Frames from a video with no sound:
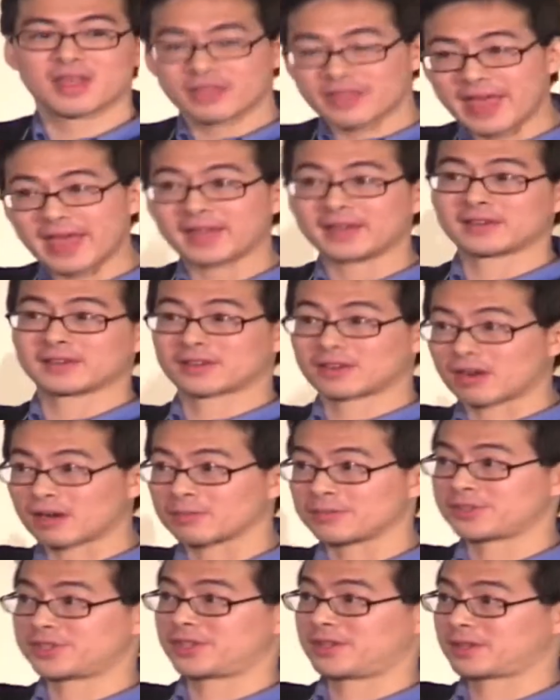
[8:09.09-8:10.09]
then
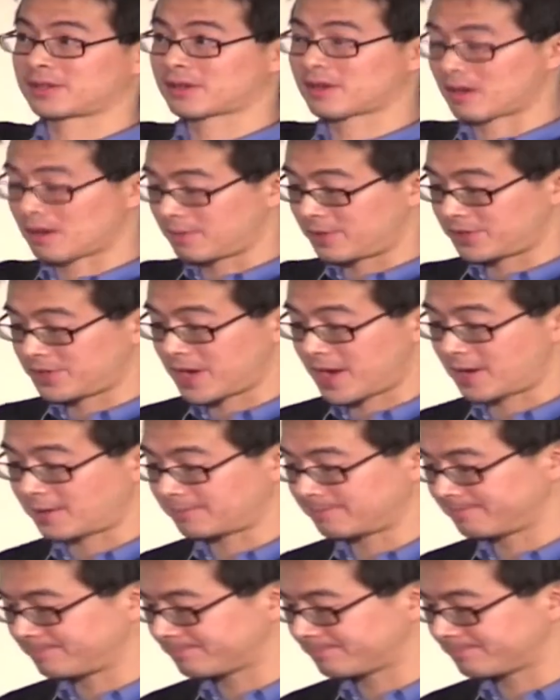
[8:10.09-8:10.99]
garbage in, garbage out.